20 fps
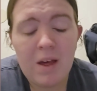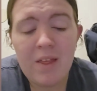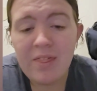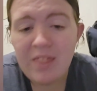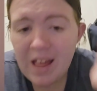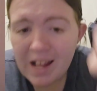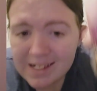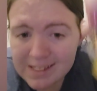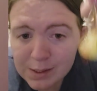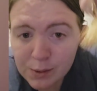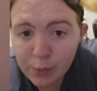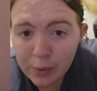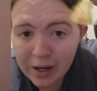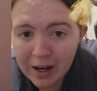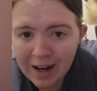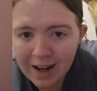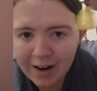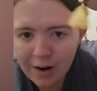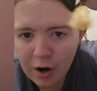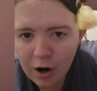That's where
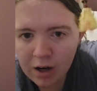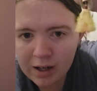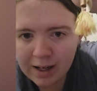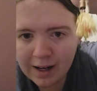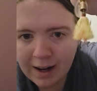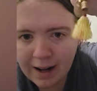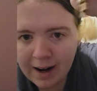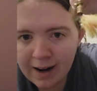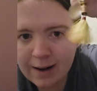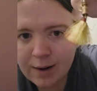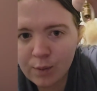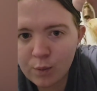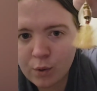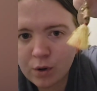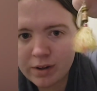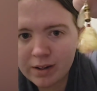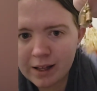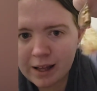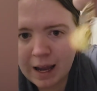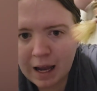I caught it at, in
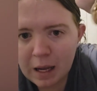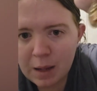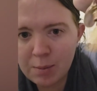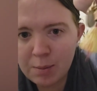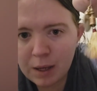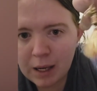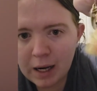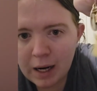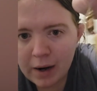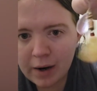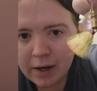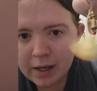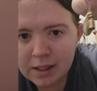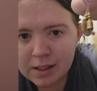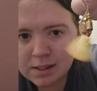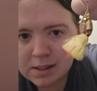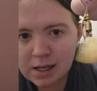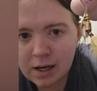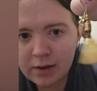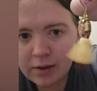one of the camping
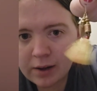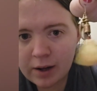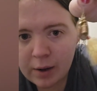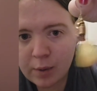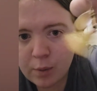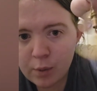areas down there,